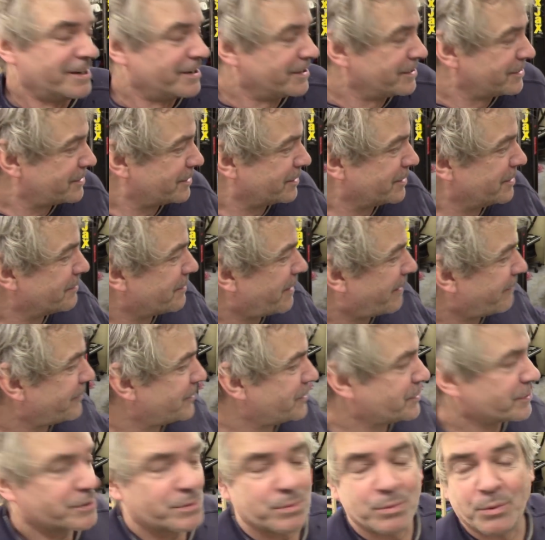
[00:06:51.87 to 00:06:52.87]
so you have
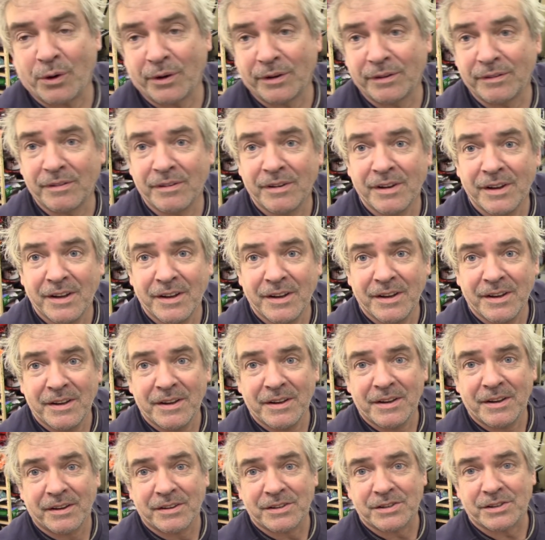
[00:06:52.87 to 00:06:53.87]
just one
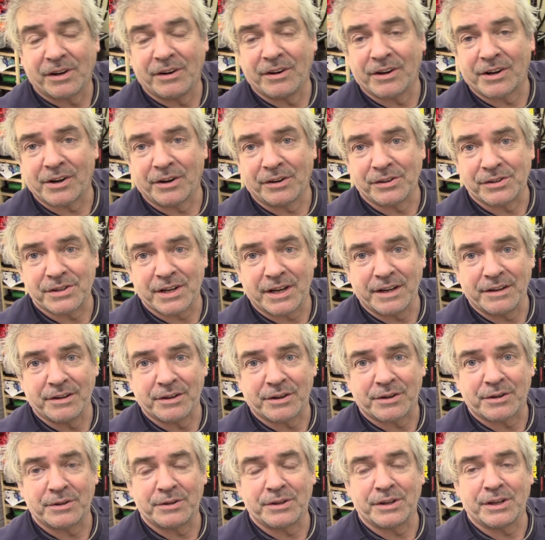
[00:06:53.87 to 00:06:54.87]
sort of container.
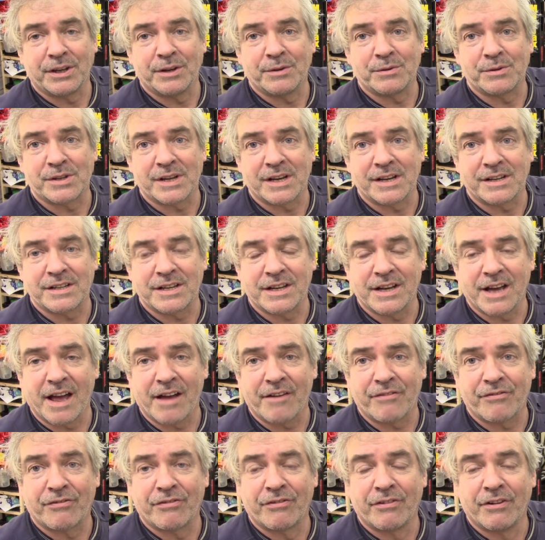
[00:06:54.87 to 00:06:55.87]
You couldn't use
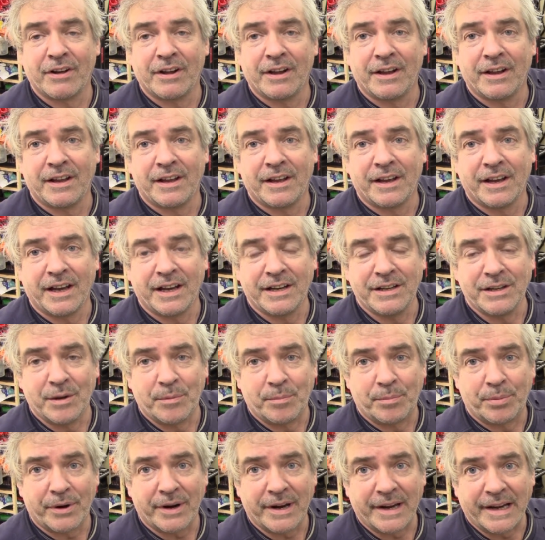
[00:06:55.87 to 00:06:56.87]
ATF in your
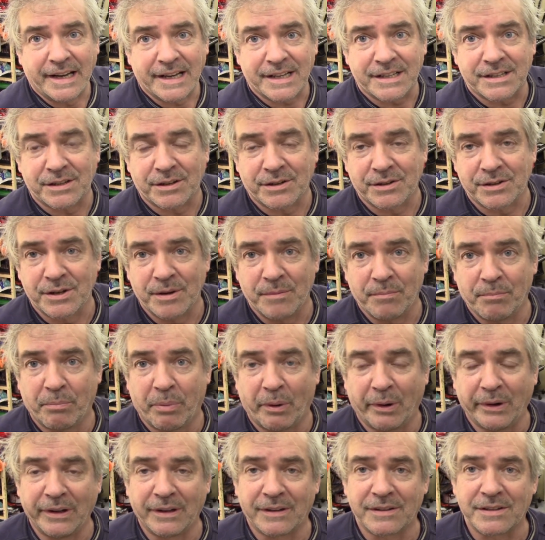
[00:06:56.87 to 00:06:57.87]
brakes because it
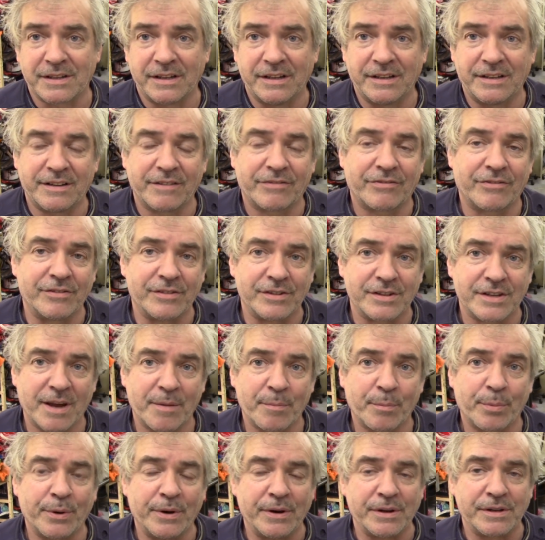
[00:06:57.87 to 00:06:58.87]
boils at a different
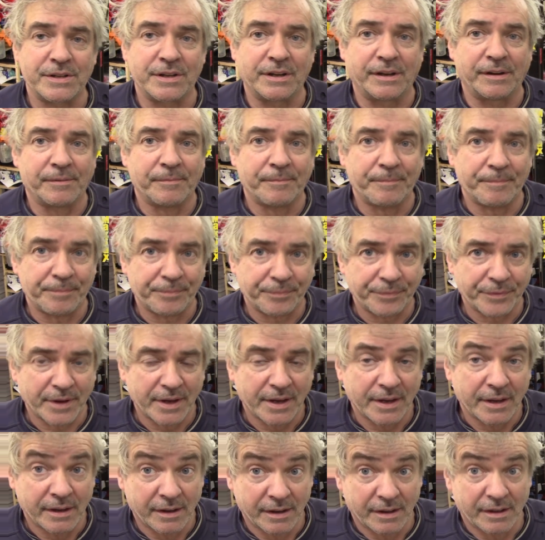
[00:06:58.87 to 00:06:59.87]
temperature.
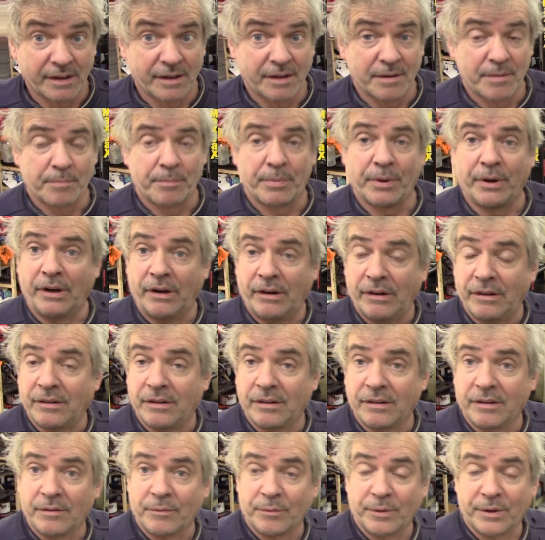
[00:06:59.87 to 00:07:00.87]

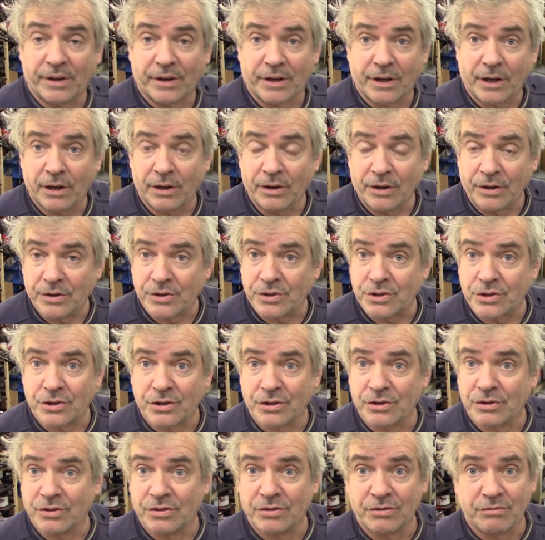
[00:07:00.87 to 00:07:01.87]
But with the
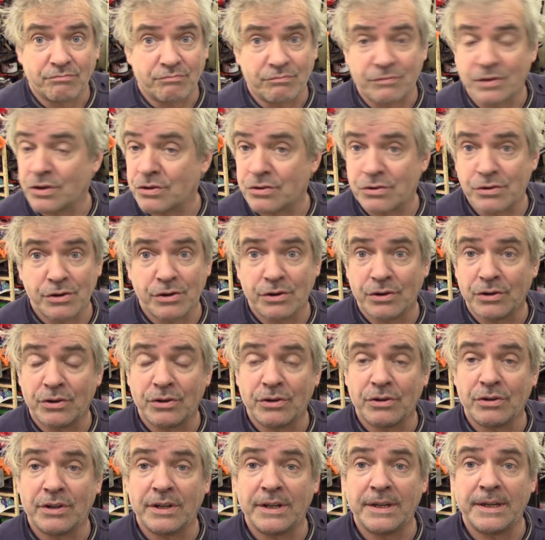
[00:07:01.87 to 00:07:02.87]
clutch, there's
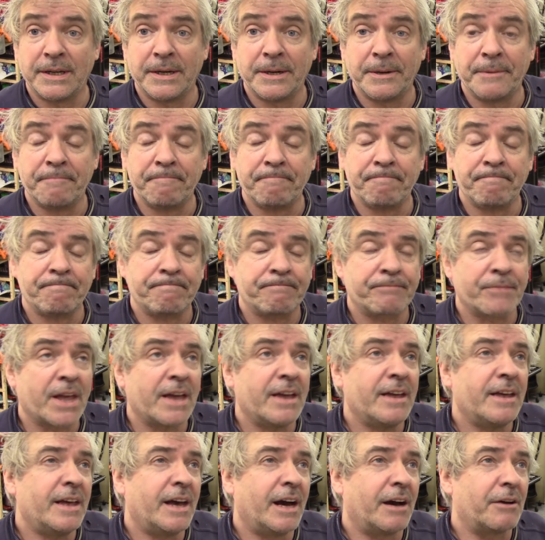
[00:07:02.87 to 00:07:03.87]
no, um,
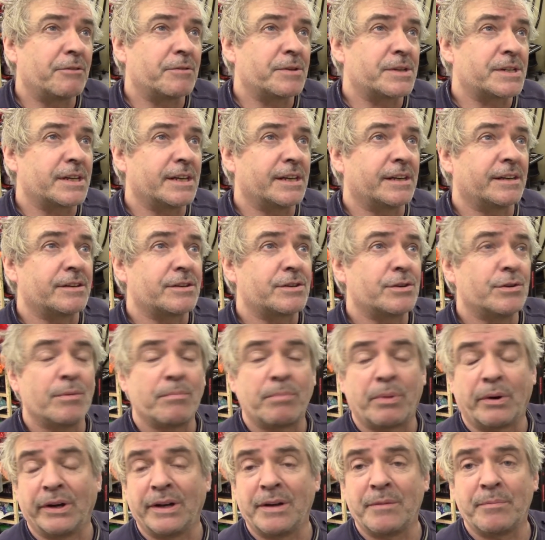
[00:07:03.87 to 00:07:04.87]
how do we say, there's no
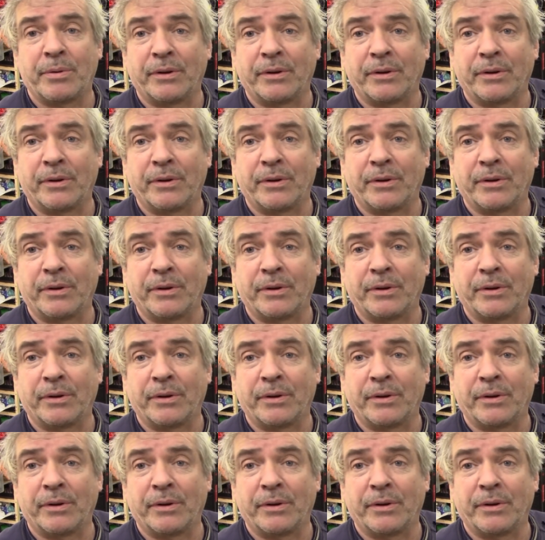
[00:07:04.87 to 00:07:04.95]
boiling